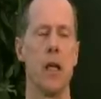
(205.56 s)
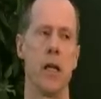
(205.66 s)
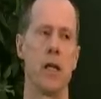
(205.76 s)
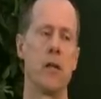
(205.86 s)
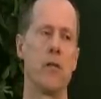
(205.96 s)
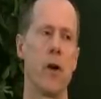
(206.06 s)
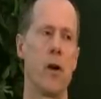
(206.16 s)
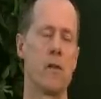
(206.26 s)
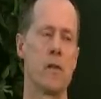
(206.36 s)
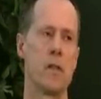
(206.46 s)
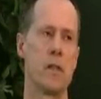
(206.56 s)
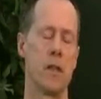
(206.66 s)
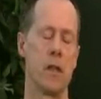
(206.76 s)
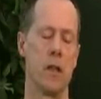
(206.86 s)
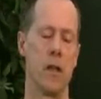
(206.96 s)
and it involves
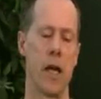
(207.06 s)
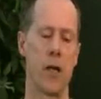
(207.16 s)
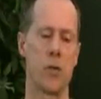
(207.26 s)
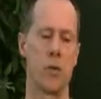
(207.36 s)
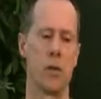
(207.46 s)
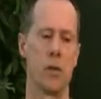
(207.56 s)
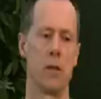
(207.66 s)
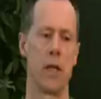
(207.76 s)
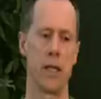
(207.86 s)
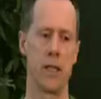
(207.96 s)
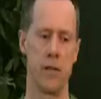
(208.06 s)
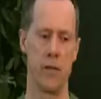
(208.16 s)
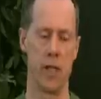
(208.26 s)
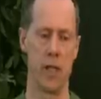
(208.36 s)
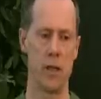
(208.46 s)
the actual
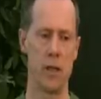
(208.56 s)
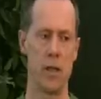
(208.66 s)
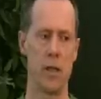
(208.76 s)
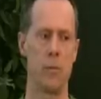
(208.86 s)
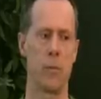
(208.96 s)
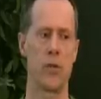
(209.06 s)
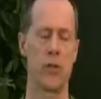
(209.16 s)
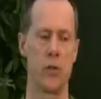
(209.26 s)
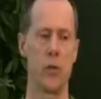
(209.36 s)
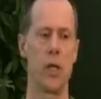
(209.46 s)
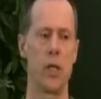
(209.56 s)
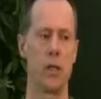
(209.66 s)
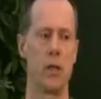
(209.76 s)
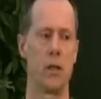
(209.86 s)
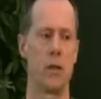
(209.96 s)
activity, the
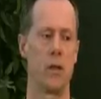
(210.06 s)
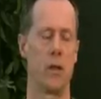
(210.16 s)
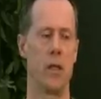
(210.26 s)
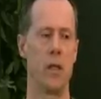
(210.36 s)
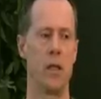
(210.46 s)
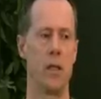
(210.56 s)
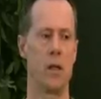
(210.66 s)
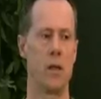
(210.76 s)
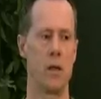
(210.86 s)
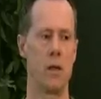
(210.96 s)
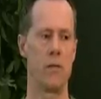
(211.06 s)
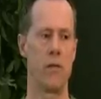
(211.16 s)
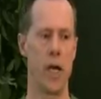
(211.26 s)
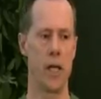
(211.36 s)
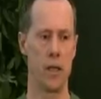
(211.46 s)
pursuing, the
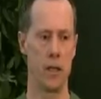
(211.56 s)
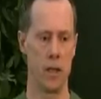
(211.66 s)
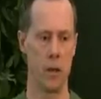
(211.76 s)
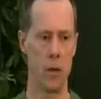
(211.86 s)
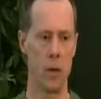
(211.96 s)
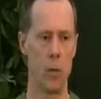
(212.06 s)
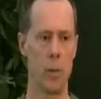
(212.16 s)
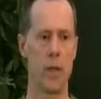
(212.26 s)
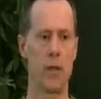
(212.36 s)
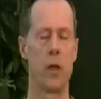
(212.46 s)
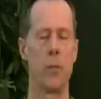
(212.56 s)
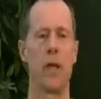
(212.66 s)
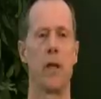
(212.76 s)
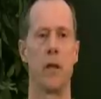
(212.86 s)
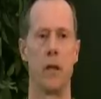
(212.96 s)
finding a woman that they're going to
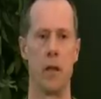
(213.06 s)
pay